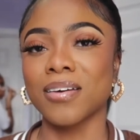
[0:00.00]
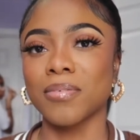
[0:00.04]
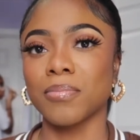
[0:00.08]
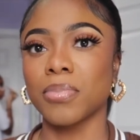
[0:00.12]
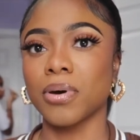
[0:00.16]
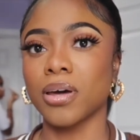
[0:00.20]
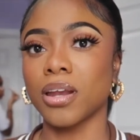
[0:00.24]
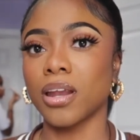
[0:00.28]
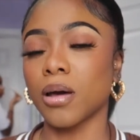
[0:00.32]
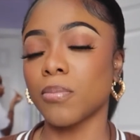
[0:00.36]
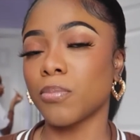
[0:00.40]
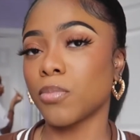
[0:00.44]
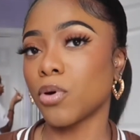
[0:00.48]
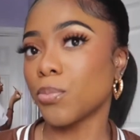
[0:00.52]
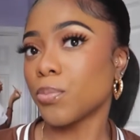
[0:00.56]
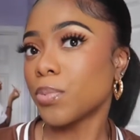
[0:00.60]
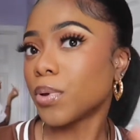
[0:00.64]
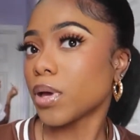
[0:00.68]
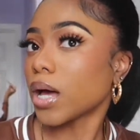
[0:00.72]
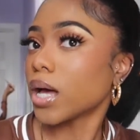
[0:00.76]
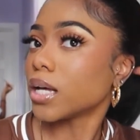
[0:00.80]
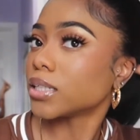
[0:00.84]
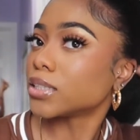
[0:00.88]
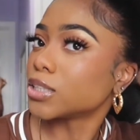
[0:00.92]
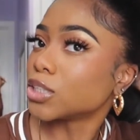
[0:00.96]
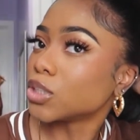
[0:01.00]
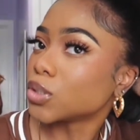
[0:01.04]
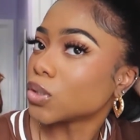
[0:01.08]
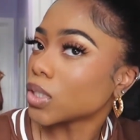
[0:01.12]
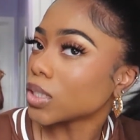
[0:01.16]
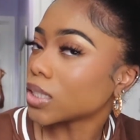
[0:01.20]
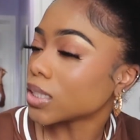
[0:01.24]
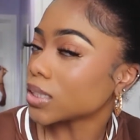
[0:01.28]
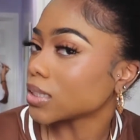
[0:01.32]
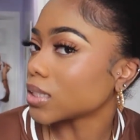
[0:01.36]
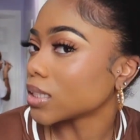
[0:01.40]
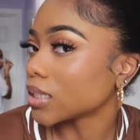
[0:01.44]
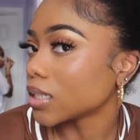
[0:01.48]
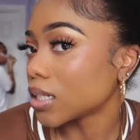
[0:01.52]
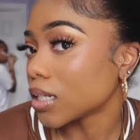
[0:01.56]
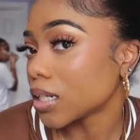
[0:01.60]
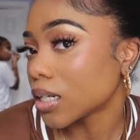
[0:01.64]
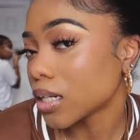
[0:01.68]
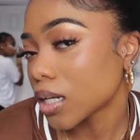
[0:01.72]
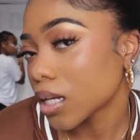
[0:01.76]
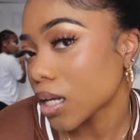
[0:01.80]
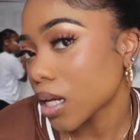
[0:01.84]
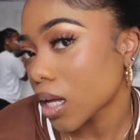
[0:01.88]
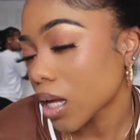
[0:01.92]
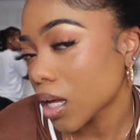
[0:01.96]
But hope you guys enjoyed this
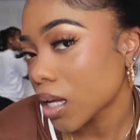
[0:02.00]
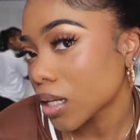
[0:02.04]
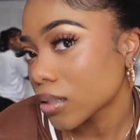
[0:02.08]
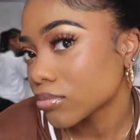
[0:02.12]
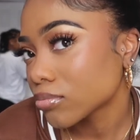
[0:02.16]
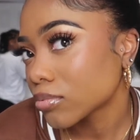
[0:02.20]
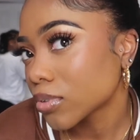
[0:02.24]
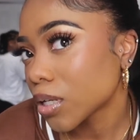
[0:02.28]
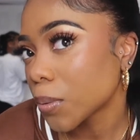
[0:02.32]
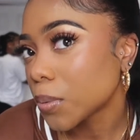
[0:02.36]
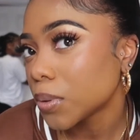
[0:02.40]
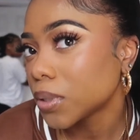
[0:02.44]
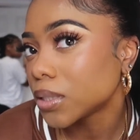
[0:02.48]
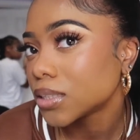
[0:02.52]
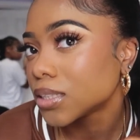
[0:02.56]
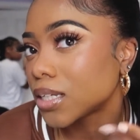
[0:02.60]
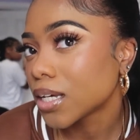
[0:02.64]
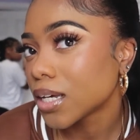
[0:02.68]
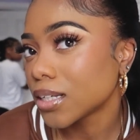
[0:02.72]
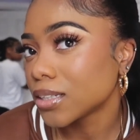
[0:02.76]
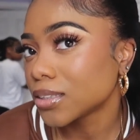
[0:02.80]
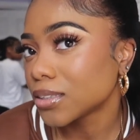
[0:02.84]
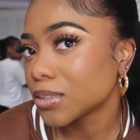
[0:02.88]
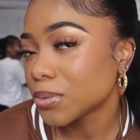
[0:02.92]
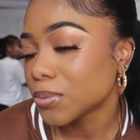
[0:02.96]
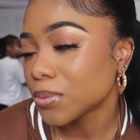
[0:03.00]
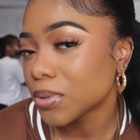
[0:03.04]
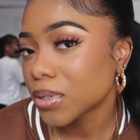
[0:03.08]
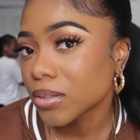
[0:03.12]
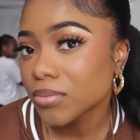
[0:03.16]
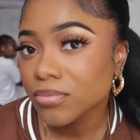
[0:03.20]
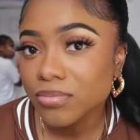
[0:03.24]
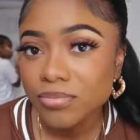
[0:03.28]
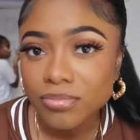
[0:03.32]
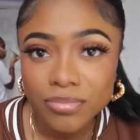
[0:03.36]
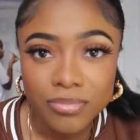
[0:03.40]
look. Can we just get into it?